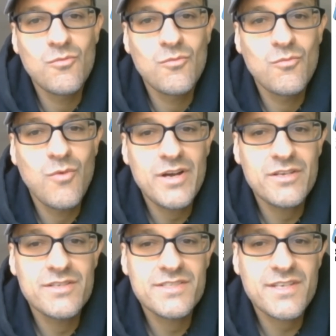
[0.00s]
What
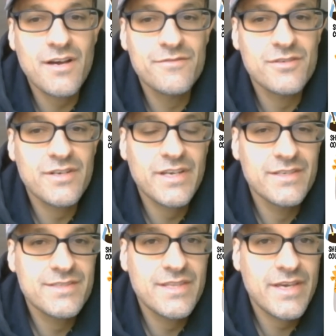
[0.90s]
you discover
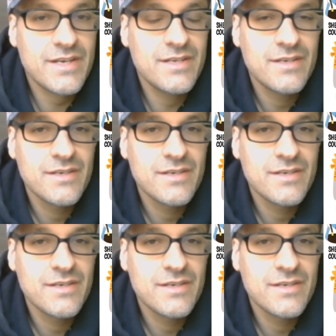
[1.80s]
is that